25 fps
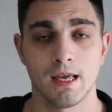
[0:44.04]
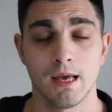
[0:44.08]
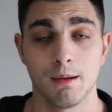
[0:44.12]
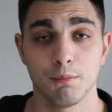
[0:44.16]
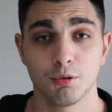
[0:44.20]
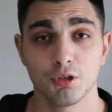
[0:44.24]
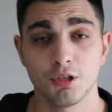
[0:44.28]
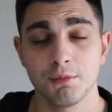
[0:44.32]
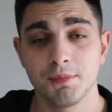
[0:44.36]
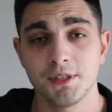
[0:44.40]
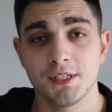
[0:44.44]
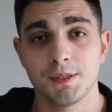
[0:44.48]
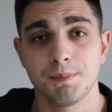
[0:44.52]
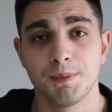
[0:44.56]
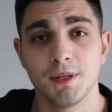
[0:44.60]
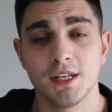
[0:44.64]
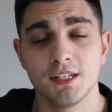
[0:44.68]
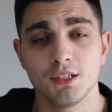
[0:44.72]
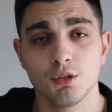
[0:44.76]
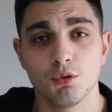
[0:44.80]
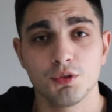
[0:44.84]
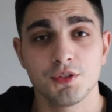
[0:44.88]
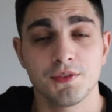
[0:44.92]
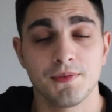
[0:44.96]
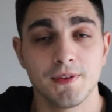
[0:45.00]
I'm going to be splitting
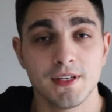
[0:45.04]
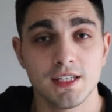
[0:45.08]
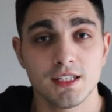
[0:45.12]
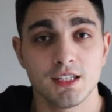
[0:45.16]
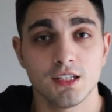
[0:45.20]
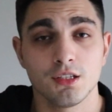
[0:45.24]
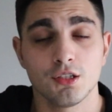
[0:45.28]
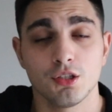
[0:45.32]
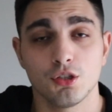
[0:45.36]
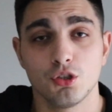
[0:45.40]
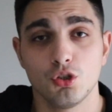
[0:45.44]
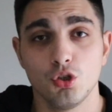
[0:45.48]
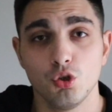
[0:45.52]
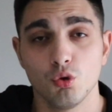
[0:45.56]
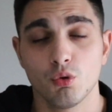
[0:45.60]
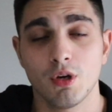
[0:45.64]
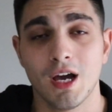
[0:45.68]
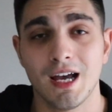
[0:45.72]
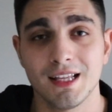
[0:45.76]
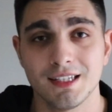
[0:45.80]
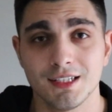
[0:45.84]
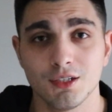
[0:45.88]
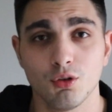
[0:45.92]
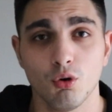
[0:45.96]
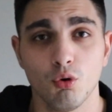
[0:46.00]
those things into two
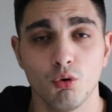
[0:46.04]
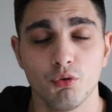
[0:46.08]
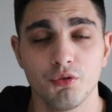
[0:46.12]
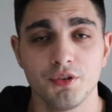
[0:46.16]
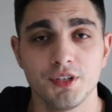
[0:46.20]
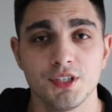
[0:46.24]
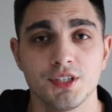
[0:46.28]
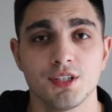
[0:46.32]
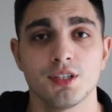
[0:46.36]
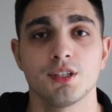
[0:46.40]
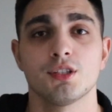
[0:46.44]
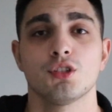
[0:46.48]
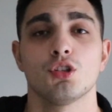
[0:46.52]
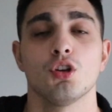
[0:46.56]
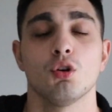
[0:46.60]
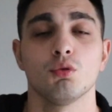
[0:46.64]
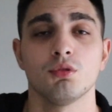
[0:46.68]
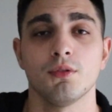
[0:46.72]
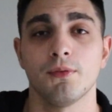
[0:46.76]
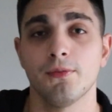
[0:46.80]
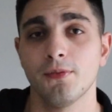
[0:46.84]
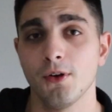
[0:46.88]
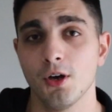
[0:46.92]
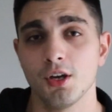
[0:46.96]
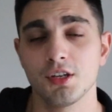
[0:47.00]
categories. So
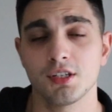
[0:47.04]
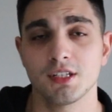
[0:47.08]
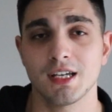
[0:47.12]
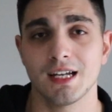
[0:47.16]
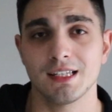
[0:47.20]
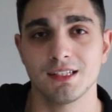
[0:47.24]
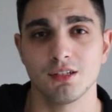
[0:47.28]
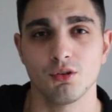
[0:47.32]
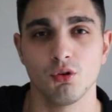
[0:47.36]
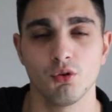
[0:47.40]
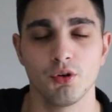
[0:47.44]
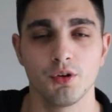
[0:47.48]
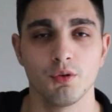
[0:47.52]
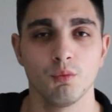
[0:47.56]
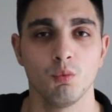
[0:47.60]
the first category